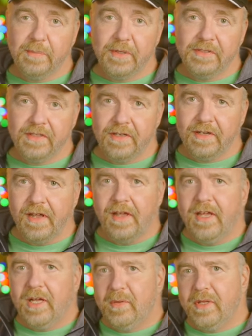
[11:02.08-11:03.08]
PC
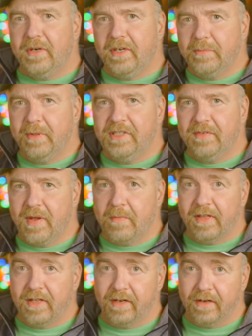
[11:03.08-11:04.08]
without an expensive
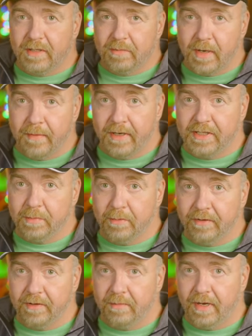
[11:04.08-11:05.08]
emulator that's probably not
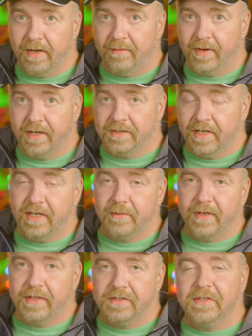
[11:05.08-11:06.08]
supported by Vice
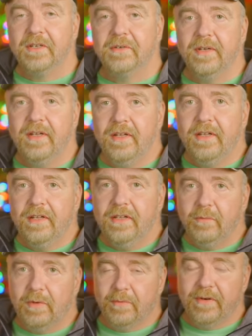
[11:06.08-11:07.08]
anyway. So
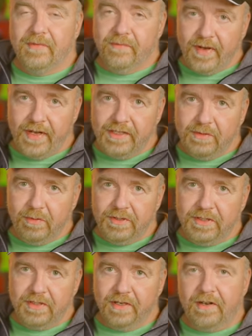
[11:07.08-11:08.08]
when we're in Vice, we're
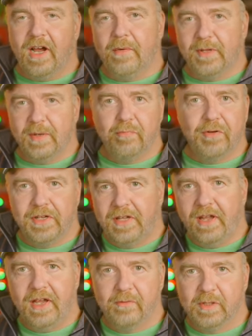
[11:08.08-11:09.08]
just going to copy a
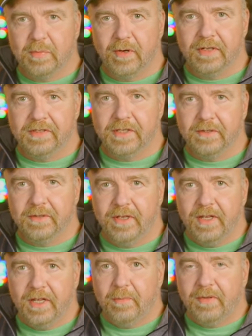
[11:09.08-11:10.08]
pre-canned response out,
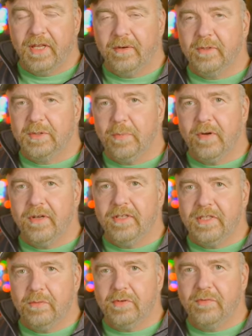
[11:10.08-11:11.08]
but that
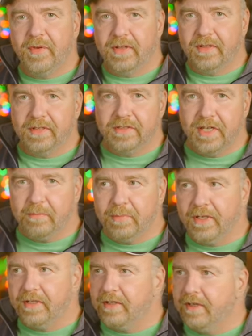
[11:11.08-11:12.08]
response will fit this
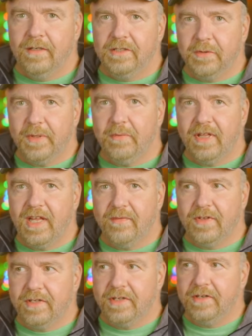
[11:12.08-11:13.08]
template. So it will have
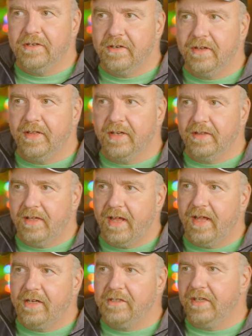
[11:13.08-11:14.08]
a year and then a
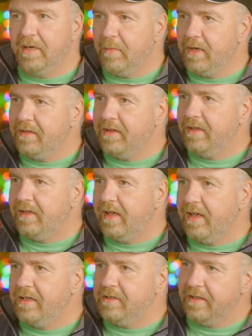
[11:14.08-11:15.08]
dash, then a month and a
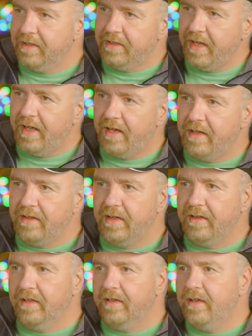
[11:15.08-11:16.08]
dash, and a day, and
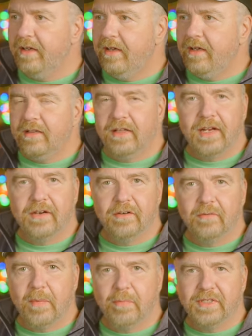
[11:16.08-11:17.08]
then the
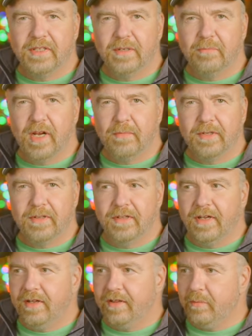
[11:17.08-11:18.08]
letter representing probably the
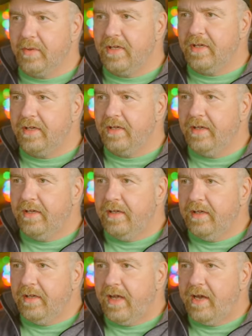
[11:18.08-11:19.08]
day of the week,
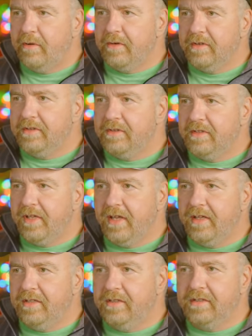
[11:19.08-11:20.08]
hours,
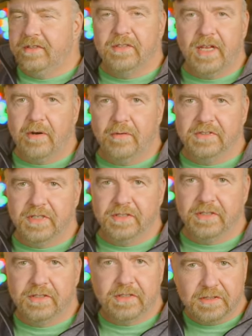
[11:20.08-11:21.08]
tens, hours,
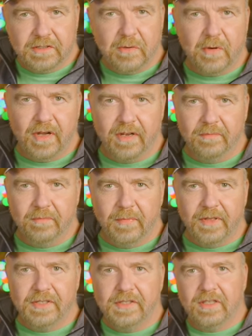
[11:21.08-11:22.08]
digits, and so on.
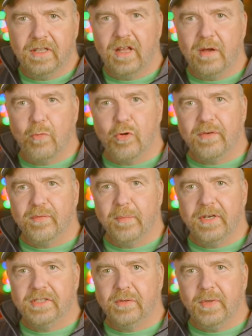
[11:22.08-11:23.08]
But this is a lot more
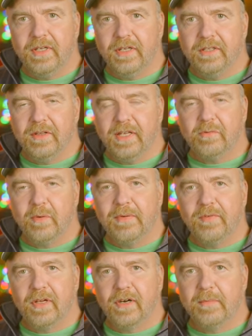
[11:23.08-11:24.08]
information than we need. That's why
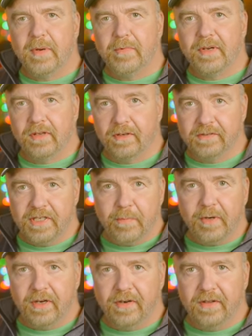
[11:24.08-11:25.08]
we've got our memory in a little
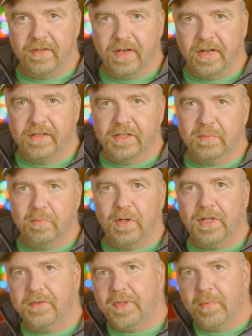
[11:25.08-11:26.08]
separate area that I can just
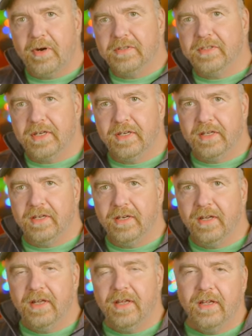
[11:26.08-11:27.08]
pull out the parts I need.
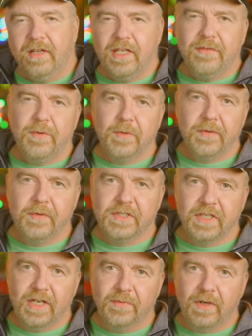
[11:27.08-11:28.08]
And if you were
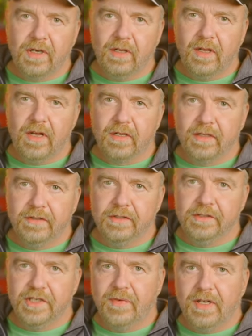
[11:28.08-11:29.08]
using a different clock, like the
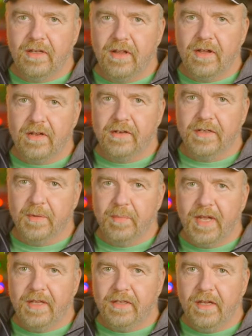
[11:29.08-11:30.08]
Jiffy clock on the
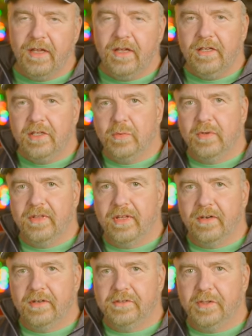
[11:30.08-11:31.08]
PET, you would
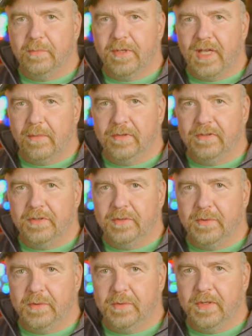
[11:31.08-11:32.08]
then also be able
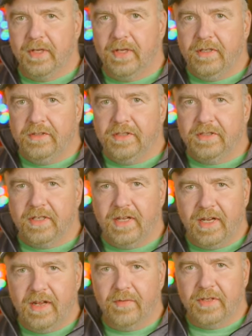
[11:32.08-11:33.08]
to just
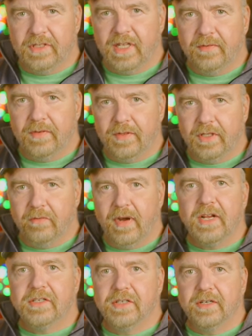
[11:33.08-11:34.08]
kind of have this level of
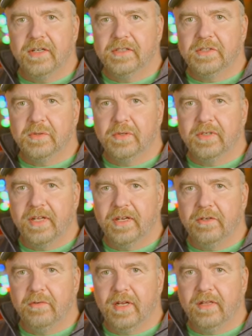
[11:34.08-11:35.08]
indirection and store
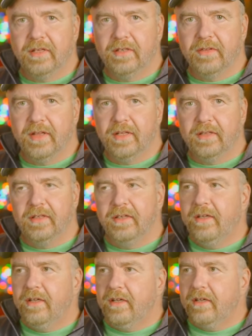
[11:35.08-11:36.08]
data directly into that
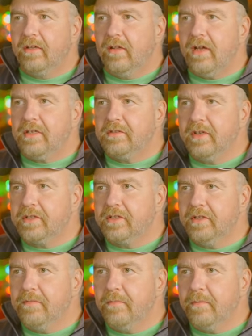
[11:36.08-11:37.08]
clock
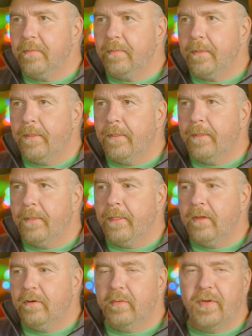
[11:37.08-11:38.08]
structure
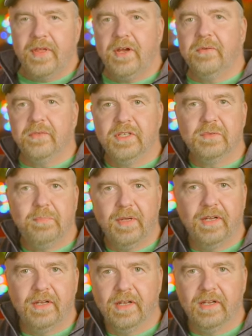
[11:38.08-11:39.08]
without this
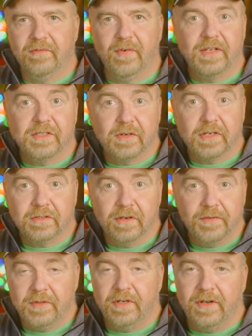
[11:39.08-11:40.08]
big uh, device structure
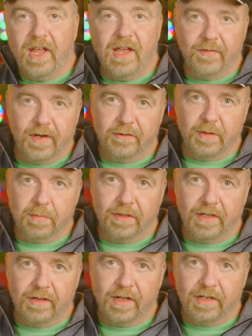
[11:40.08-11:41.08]
if you didn't have an
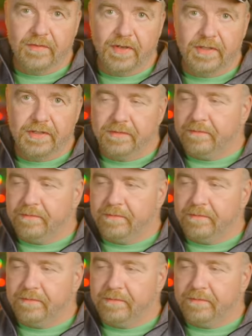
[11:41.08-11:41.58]
IEEE clock device.